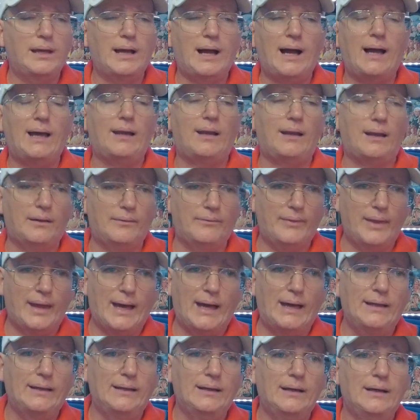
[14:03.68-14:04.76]
I love
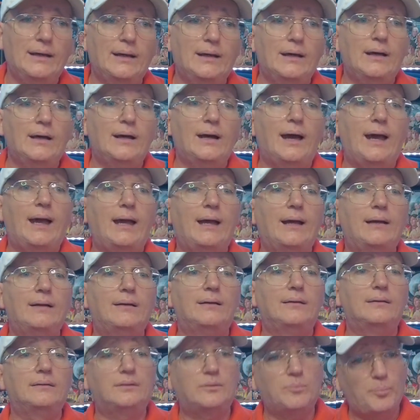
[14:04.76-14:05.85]
that.
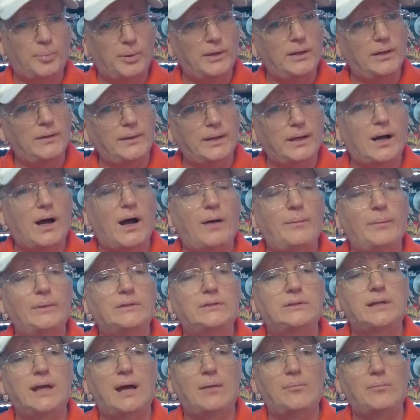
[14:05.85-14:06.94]
And put in the comments
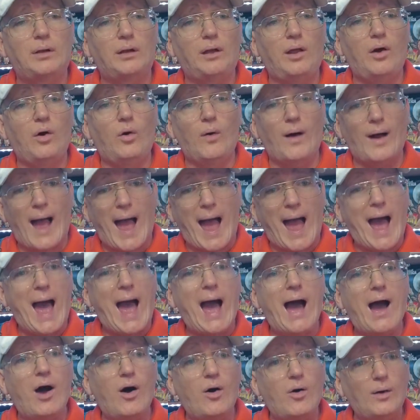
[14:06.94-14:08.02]
down below,
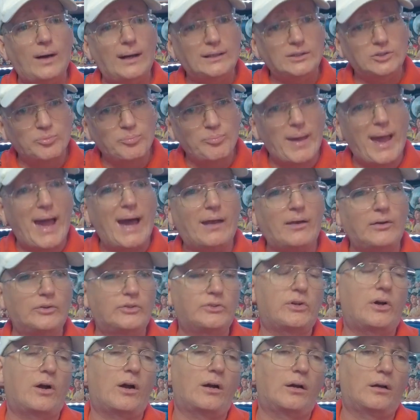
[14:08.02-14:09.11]
how has
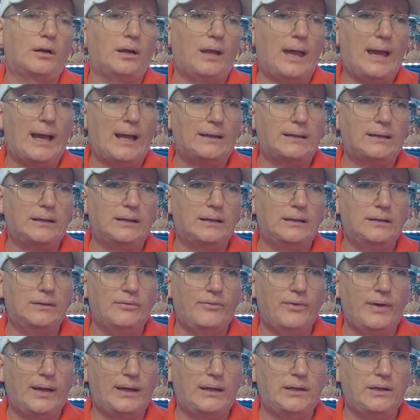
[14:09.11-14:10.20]
Battlestar Galactica
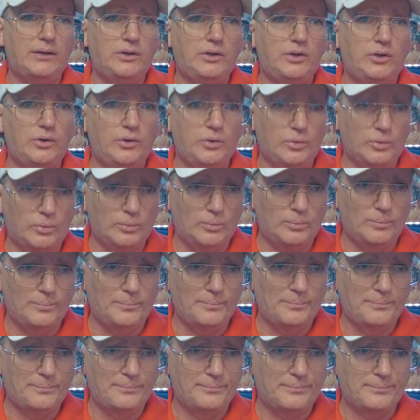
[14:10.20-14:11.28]
affected you?
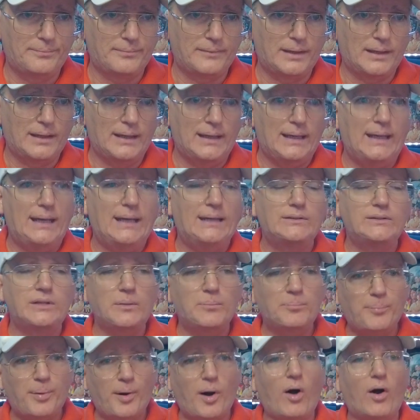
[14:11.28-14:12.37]
Is
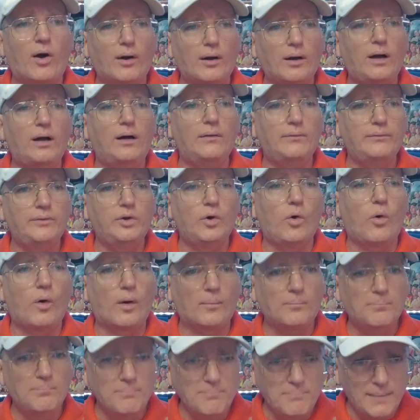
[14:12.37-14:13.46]
it part of your
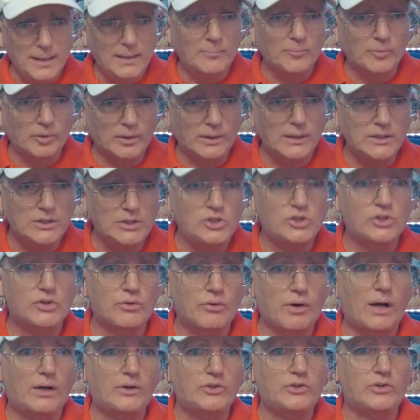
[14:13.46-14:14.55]
memory
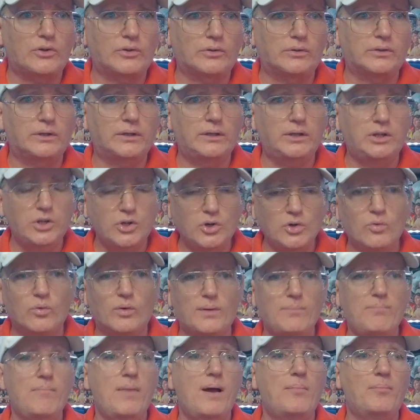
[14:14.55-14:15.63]
structure that you
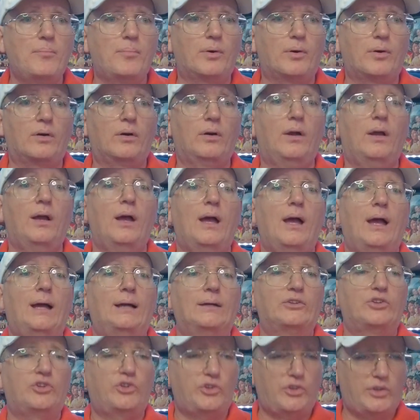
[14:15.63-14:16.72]
remember
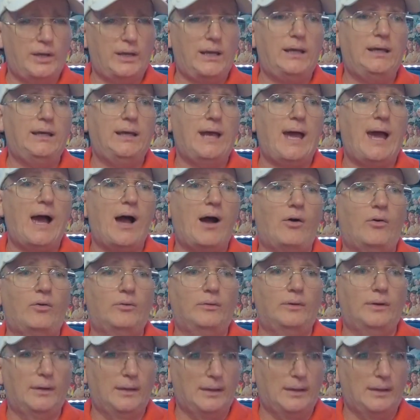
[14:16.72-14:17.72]
sitting down